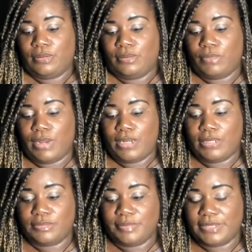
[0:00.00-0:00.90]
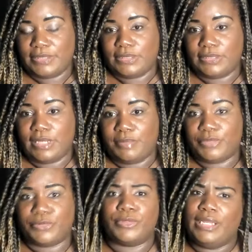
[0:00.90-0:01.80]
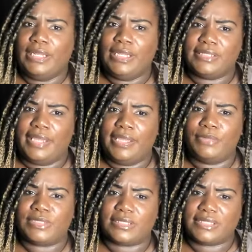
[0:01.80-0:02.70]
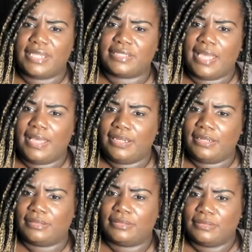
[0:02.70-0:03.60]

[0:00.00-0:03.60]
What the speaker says: Why are these messages coming through? Didn't he say he was a sex addict?